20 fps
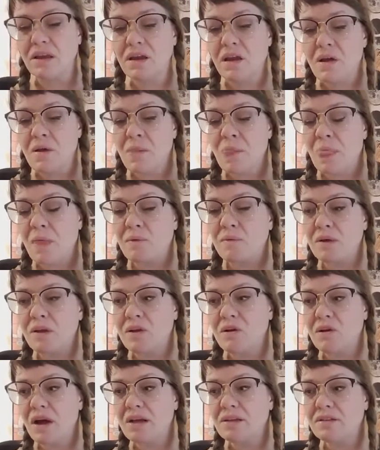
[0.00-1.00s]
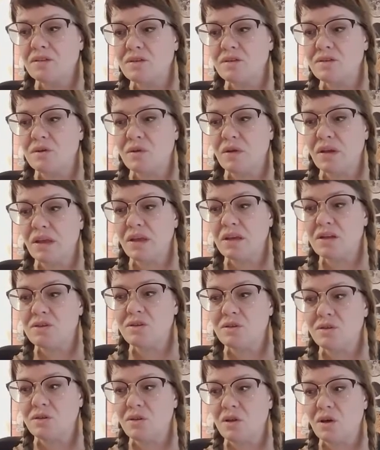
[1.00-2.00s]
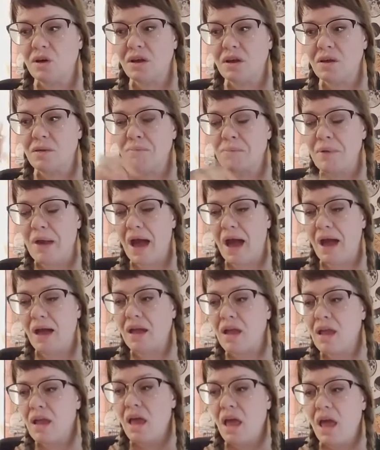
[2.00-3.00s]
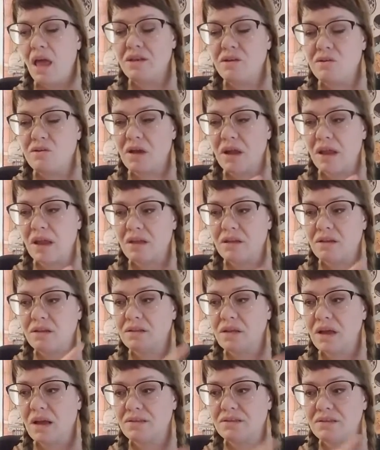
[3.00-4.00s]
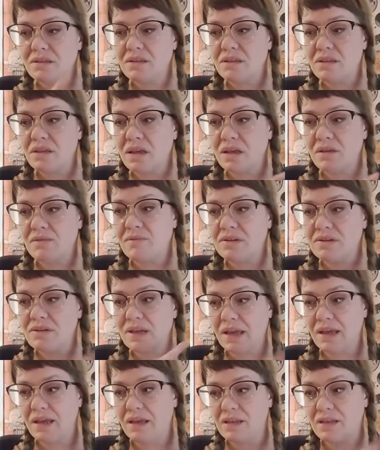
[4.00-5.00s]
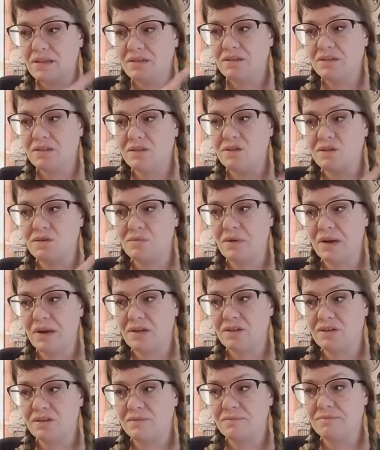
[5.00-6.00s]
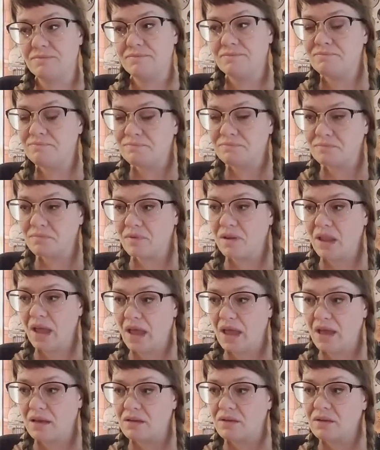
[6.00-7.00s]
What you guys are doing is you're looking back and you're analyzing the give and take in this situation. Okay?